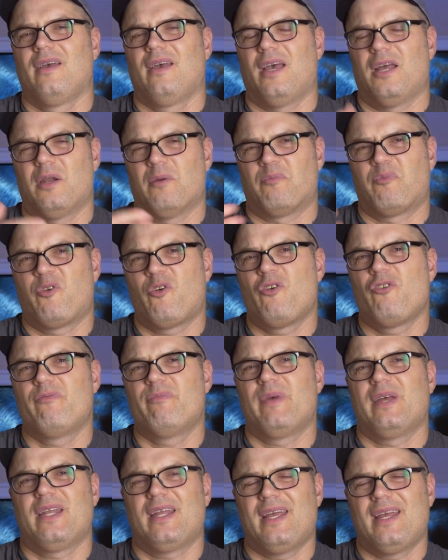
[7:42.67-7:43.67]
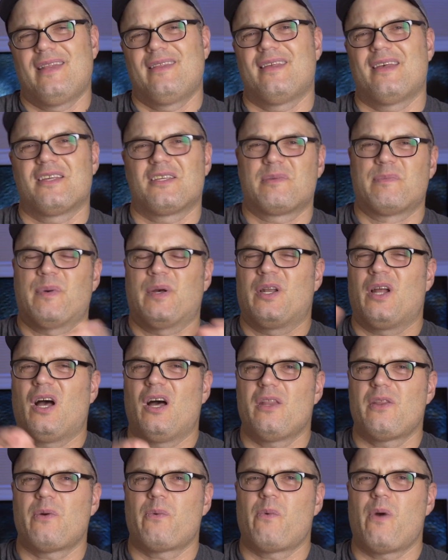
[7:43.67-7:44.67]
an improvement in this, but
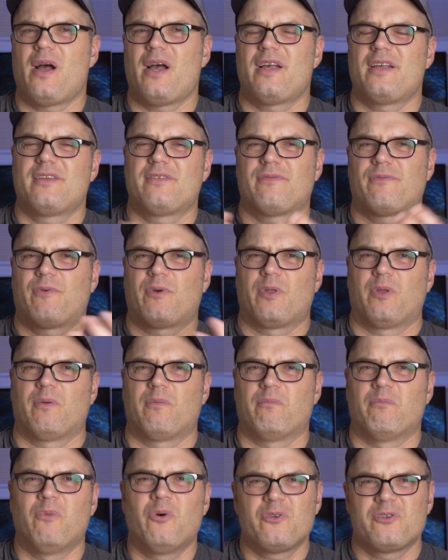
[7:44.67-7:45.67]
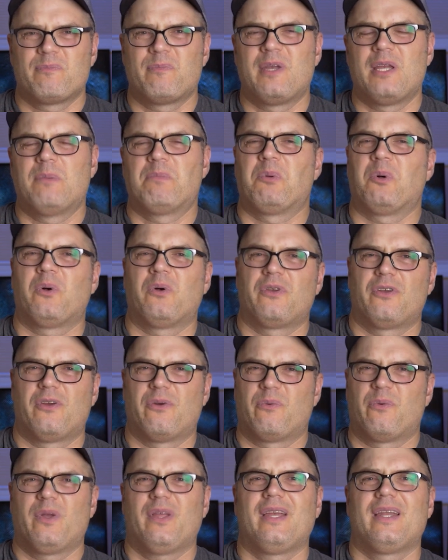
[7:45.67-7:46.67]
otherwise, for the, most people,
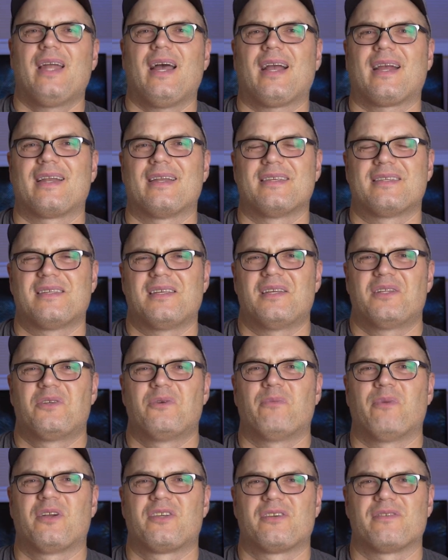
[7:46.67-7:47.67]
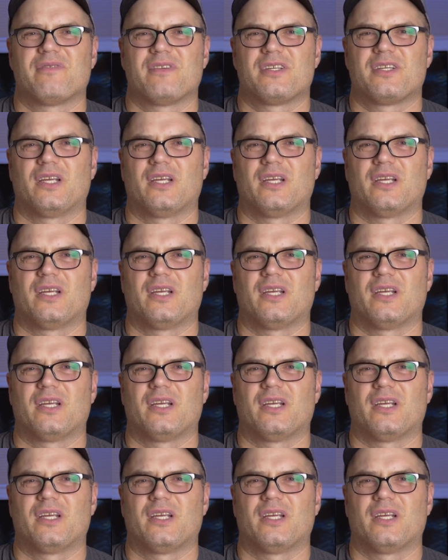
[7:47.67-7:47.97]
you're really not going to see too much of a